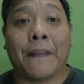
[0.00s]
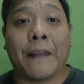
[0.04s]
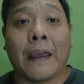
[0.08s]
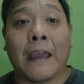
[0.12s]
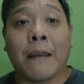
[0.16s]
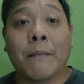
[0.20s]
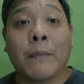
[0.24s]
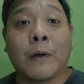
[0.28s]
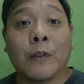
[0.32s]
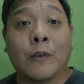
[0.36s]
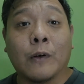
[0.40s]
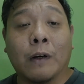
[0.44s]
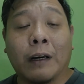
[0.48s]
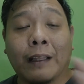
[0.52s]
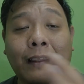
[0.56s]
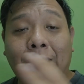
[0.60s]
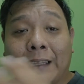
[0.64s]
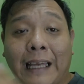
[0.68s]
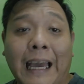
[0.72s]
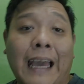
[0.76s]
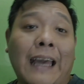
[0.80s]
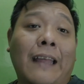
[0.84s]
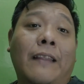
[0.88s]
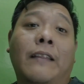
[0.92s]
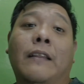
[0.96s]
unable to
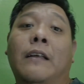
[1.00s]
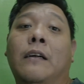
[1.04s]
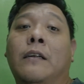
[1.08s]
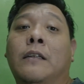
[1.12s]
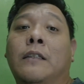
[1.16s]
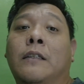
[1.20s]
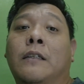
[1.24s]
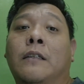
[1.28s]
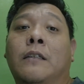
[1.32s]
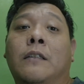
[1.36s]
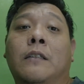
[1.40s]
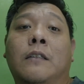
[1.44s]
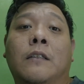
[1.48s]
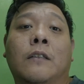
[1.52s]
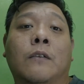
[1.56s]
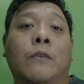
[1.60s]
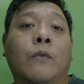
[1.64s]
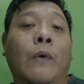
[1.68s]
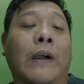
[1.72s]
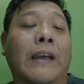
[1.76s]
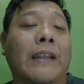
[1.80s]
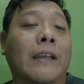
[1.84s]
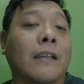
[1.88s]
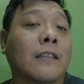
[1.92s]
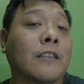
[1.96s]
attend the
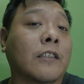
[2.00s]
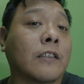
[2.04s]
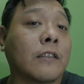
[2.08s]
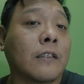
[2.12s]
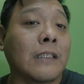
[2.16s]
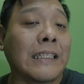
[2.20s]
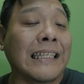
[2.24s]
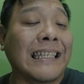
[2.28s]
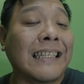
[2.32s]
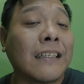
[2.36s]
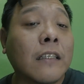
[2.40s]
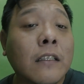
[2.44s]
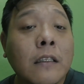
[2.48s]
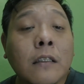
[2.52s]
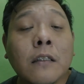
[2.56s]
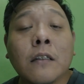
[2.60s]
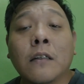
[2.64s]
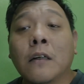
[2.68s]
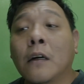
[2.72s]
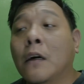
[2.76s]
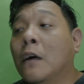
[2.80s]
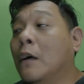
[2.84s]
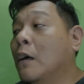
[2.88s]
wedding's dinner,